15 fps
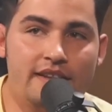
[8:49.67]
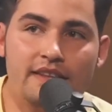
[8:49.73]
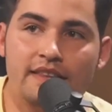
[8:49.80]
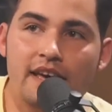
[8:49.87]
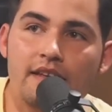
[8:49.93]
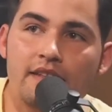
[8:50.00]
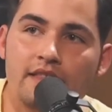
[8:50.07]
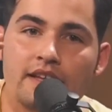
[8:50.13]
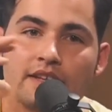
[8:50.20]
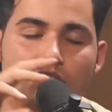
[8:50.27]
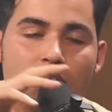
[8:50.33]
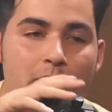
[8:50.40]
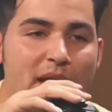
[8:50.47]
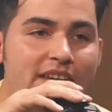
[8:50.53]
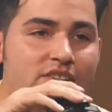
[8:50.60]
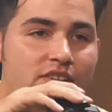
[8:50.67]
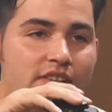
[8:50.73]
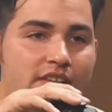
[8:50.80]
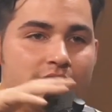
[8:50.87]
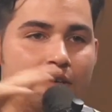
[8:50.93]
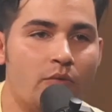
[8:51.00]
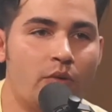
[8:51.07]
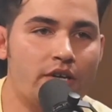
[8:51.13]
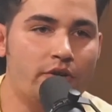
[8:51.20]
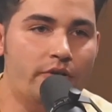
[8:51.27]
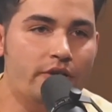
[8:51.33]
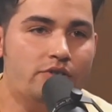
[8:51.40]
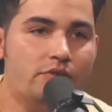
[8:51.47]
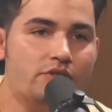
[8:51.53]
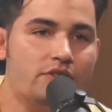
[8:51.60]
and they, they- so basically what
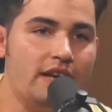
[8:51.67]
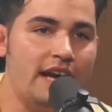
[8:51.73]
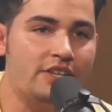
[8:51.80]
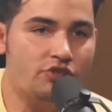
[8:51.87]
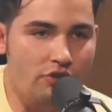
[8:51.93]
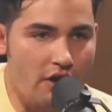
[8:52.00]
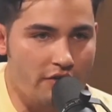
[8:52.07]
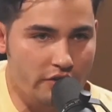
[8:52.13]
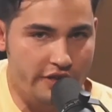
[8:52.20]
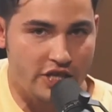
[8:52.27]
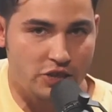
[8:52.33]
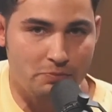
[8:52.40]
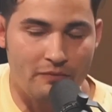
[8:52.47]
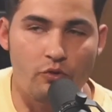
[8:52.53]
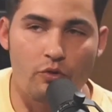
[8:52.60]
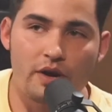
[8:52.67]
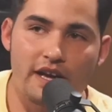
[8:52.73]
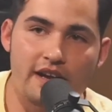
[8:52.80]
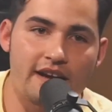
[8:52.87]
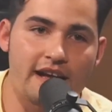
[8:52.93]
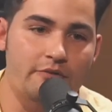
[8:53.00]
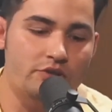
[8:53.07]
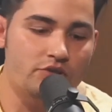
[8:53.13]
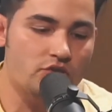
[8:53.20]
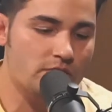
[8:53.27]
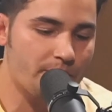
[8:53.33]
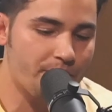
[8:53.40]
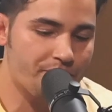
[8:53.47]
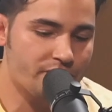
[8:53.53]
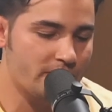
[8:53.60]
annoys me is like I saw the leaks beforehand and I
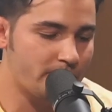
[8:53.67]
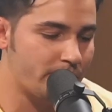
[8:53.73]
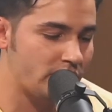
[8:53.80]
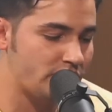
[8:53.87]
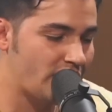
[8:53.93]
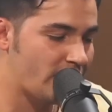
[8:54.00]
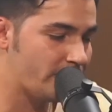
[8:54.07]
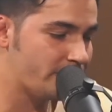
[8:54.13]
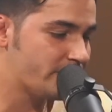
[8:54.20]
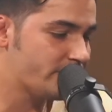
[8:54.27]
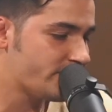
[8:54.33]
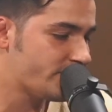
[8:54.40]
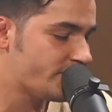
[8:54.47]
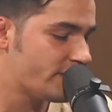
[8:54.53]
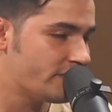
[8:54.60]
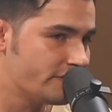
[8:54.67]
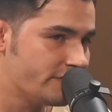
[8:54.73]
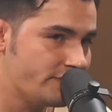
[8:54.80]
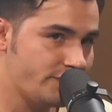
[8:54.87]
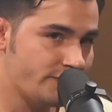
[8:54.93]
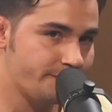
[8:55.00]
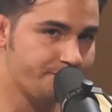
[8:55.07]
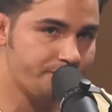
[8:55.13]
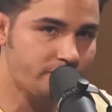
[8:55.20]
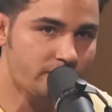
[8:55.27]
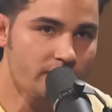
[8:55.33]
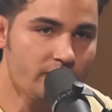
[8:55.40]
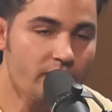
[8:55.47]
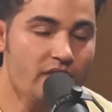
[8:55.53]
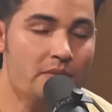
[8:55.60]
was perturbed to say the least.
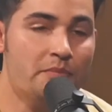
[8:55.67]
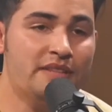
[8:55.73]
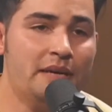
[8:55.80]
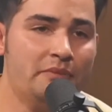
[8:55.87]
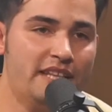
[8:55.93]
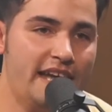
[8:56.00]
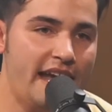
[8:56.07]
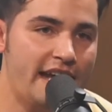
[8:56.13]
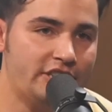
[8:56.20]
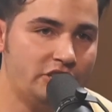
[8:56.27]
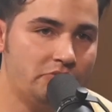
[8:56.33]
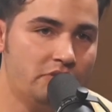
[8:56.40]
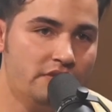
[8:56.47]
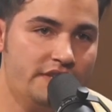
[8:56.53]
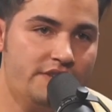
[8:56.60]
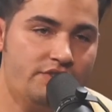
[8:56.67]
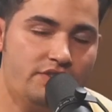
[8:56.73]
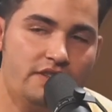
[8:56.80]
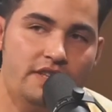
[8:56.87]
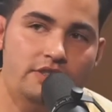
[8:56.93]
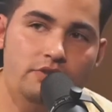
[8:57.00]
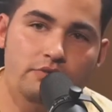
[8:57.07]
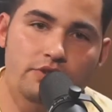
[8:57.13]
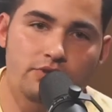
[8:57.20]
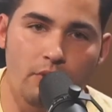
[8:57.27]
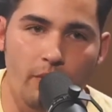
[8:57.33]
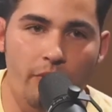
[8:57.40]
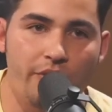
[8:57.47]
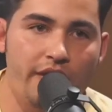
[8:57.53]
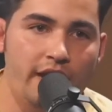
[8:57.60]
But then when they actually release it, they do this
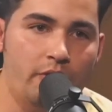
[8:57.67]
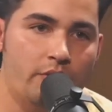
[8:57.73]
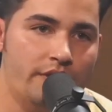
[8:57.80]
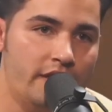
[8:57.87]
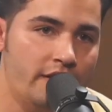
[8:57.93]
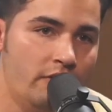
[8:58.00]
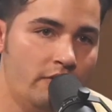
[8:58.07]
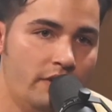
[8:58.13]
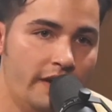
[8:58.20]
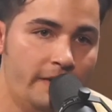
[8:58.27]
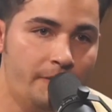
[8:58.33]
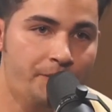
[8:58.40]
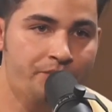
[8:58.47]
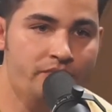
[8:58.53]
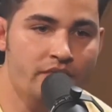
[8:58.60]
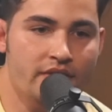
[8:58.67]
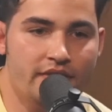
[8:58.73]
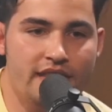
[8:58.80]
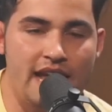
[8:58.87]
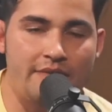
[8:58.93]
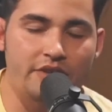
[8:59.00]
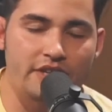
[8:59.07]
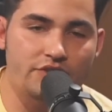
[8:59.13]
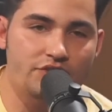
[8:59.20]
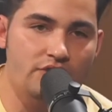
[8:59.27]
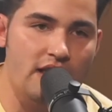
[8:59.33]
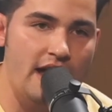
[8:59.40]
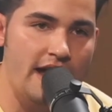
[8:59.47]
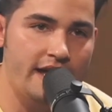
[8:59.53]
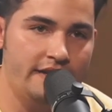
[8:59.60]
whole thing where they go like they have like a
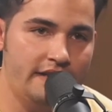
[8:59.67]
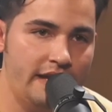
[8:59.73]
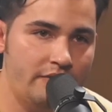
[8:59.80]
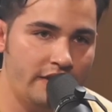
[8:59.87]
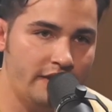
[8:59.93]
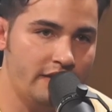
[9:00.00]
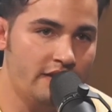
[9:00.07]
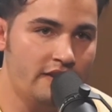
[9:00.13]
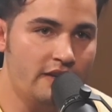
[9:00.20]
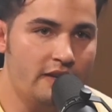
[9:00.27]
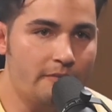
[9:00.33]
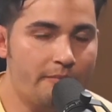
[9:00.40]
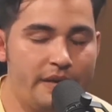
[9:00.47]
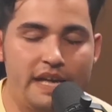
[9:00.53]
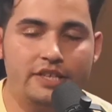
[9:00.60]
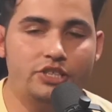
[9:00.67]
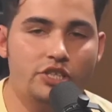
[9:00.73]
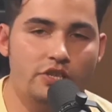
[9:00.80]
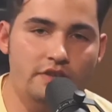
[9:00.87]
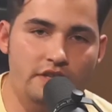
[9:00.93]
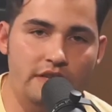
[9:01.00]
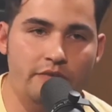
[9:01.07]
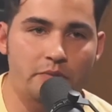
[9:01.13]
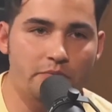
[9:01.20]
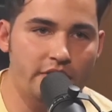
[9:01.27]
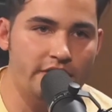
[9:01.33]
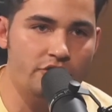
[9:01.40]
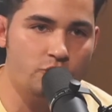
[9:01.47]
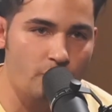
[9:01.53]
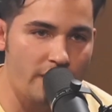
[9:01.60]
slide and they have like pictures of the different
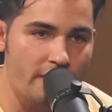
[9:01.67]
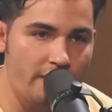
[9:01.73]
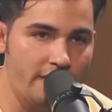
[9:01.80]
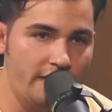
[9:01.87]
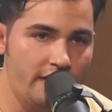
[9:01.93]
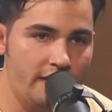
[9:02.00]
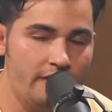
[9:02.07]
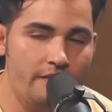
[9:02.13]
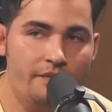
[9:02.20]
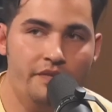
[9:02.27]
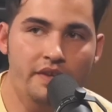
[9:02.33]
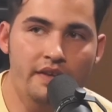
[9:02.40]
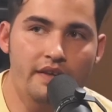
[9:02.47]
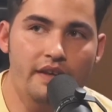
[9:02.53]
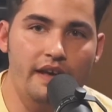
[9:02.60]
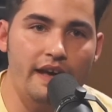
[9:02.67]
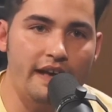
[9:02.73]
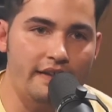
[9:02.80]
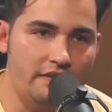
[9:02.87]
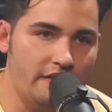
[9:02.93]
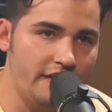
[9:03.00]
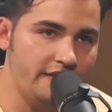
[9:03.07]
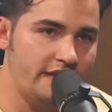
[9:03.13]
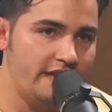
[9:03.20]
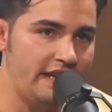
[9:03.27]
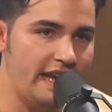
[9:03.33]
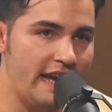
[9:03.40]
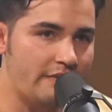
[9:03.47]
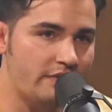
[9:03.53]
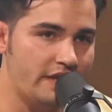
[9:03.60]
players wearing it and like then
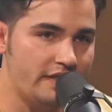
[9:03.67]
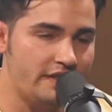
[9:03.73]
they have